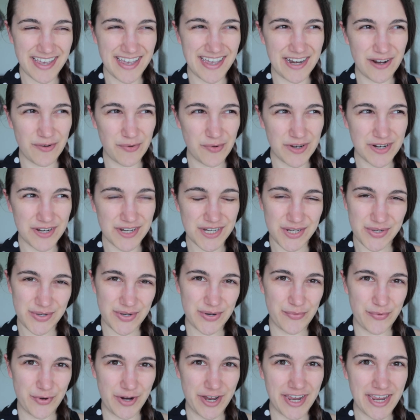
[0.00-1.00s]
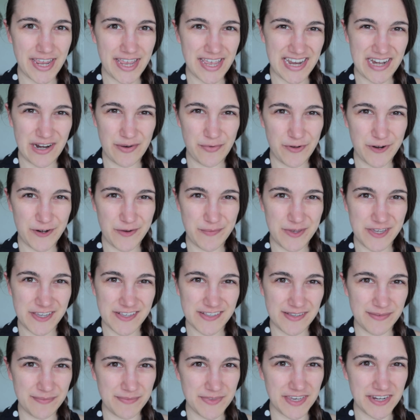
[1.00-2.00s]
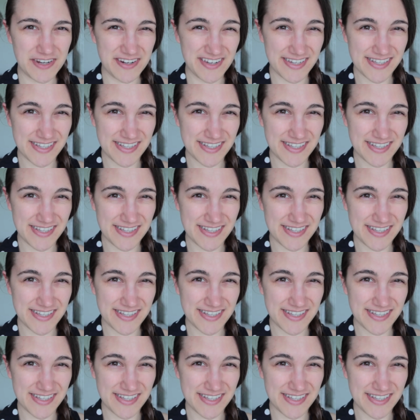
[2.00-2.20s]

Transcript: And I want to do it right, and I want to make something